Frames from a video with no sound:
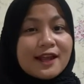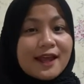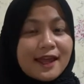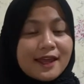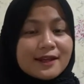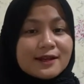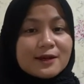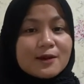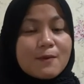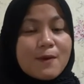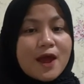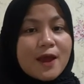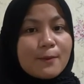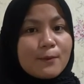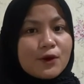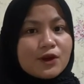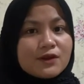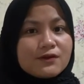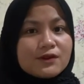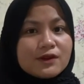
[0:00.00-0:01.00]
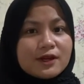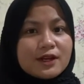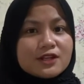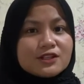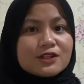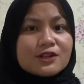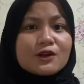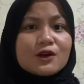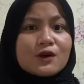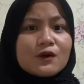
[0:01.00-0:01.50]
either by
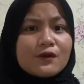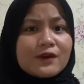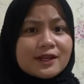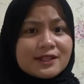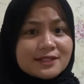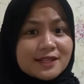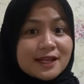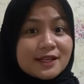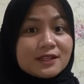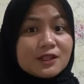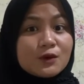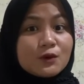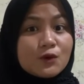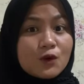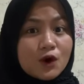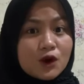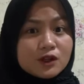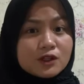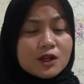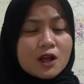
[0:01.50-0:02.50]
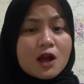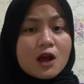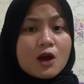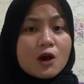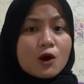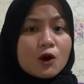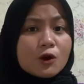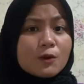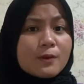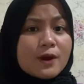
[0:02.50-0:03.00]
modification of existing words
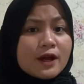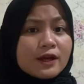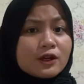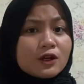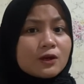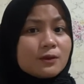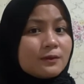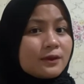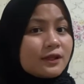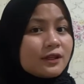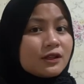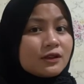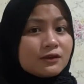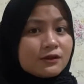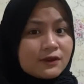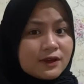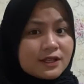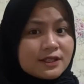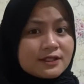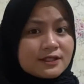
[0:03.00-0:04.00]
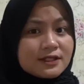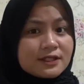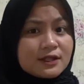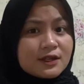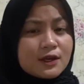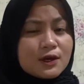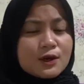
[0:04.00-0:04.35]
or by complete innovation,